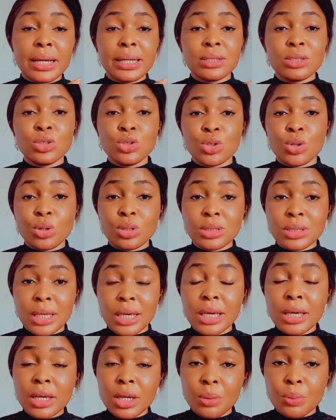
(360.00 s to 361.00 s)
your
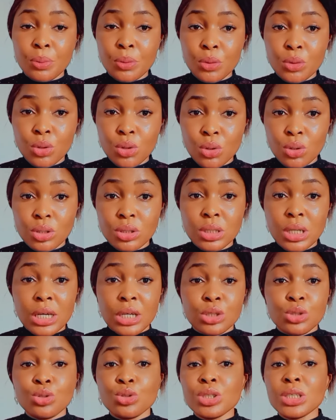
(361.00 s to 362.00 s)
skincare product,
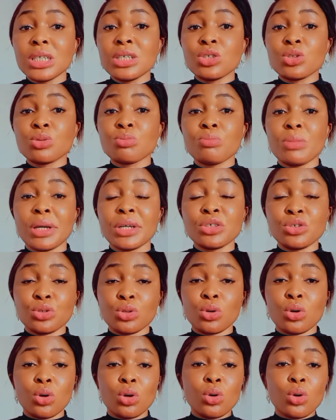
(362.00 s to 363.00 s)
you need to make
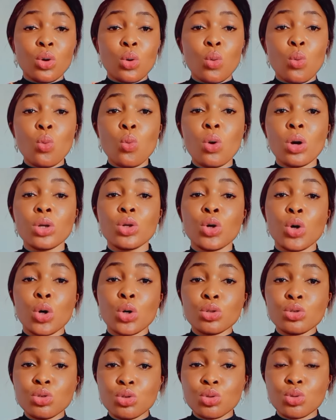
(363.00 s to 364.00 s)
sure 1
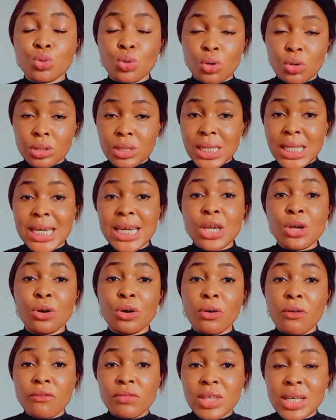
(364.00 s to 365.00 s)
or 2 or 3
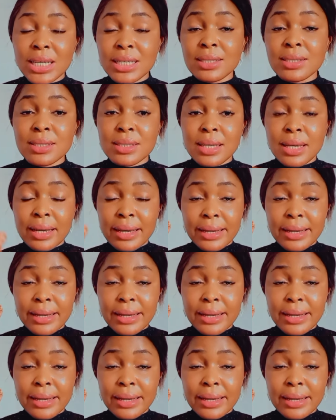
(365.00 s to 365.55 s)
of these